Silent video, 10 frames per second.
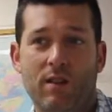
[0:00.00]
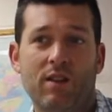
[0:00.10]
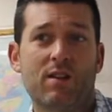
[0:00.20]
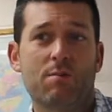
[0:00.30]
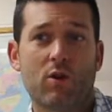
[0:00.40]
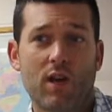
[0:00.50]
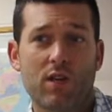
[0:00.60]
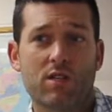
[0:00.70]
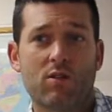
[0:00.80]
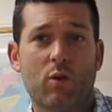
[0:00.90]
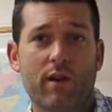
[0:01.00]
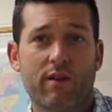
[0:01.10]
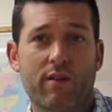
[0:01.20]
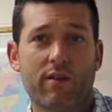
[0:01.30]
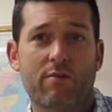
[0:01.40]
Mainly communication
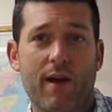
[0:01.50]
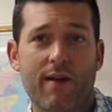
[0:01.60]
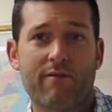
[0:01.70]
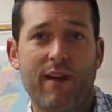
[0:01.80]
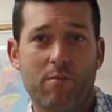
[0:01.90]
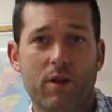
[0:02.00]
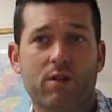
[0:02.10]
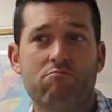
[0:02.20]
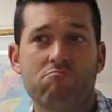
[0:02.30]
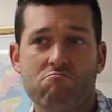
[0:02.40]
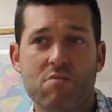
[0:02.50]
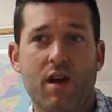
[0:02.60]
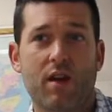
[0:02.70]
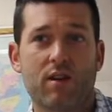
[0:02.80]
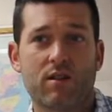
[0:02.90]
with my family,
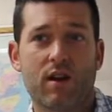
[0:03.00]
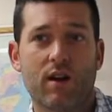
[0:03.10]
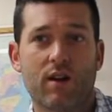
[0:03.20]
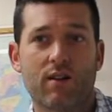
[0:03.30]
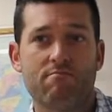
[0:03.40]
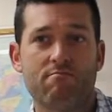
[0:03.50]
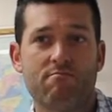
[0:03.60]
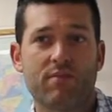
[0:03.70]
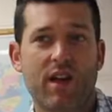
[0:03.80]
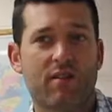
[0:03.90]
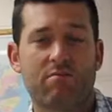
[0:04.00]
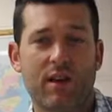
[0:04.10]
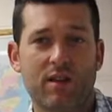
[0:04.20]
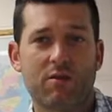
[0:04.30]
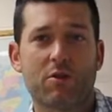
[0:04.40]
and
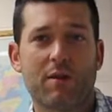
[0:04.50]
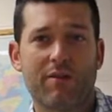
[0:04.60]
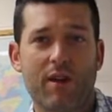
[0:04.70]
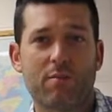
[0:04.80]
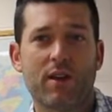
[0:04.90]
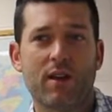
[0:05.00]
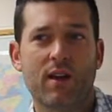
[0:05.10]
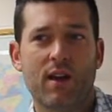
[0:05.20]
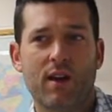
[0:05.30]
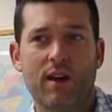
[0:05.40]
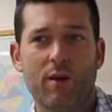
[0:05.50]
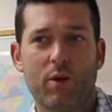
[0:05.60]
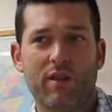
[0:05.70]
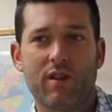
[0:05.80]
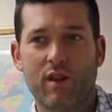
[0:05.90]
mainly with my family,
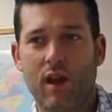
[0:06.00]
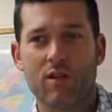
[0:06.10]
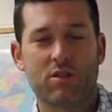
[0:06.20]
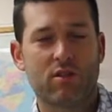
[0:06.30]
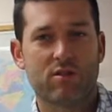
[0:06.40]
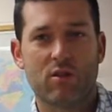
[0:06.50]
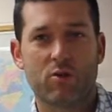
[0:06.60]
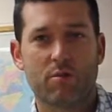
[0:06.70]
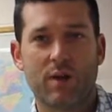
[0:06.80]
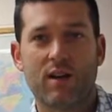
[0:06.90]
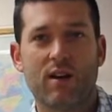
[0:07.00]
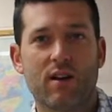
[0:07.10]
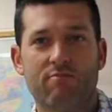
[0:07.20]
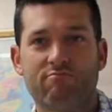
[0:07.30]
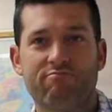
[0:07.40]
with an occasional social
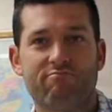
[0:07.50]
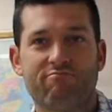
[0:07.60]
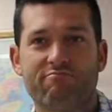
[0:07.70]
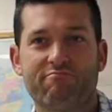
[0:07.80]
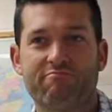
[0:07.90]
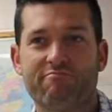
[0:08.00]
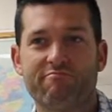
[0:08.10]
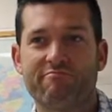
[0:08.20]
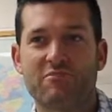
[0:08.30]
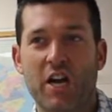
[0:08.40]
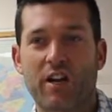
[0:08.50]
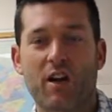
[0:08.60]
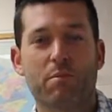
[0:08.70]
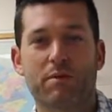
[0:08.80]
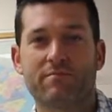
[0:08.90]
media
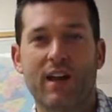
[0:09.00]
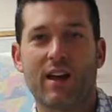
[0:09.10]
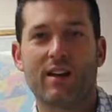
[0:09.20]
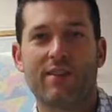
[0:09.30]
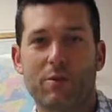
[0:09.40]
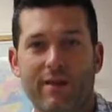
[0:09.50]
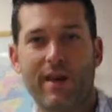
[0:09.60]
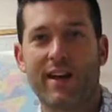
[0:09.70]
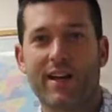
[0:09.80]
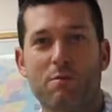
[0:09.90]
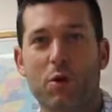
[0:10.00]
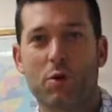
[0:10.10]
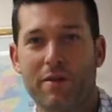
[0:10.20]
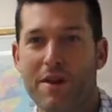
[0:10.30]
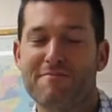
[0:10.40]
checkup, and even with that I get
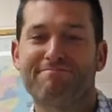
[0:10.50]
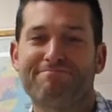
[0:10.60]
bored with that.